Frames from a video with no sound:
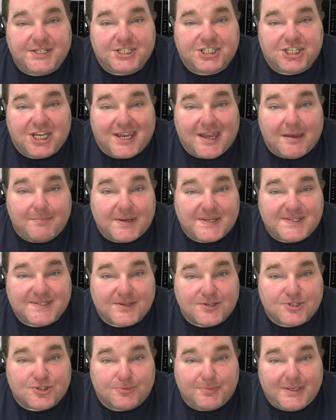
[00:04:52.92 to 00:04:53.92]
you to check out my
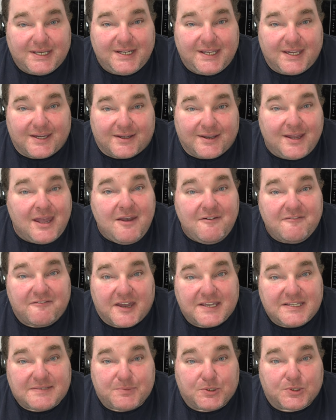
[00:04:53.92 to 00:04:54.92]
social media,
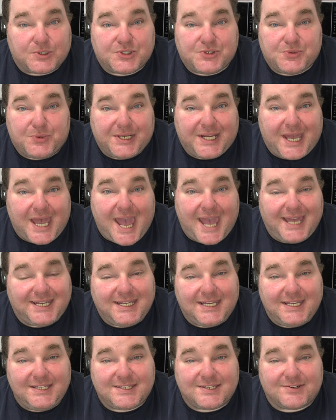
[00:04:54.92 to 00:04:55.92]
Facebook, Twitter and
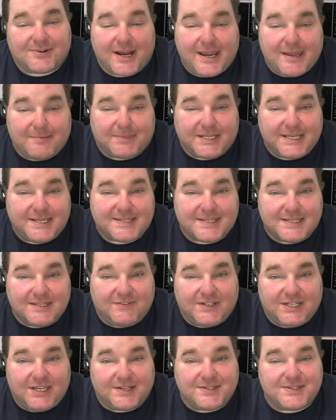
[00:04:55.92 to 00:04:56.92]
Instagram. Links in the
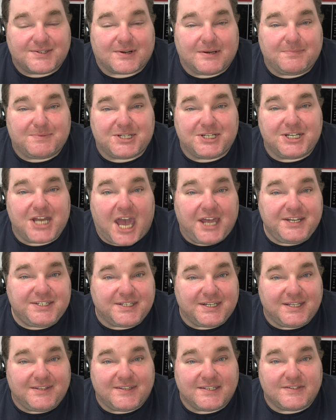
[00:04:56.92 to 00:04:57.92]
video description
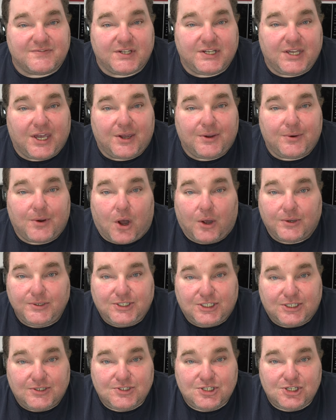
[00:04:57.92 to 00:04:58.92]
underneath this video on
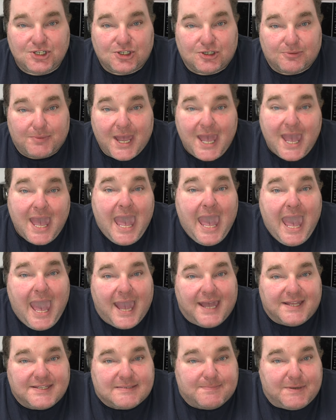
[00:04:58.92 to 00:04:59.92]
YouTube.
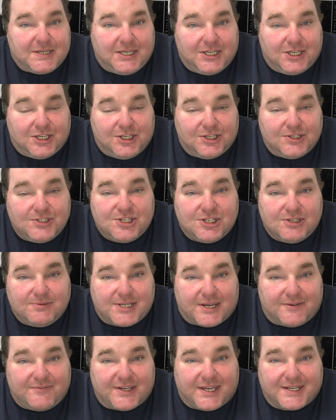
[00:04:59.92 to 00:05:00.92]
And speaking of YouTube,
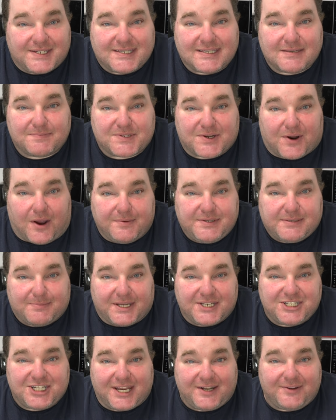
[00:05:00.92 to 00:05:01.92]
don't forget to subscribe to
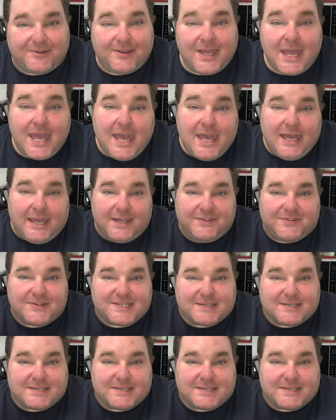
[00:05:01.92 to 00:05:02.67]
my channel, hit the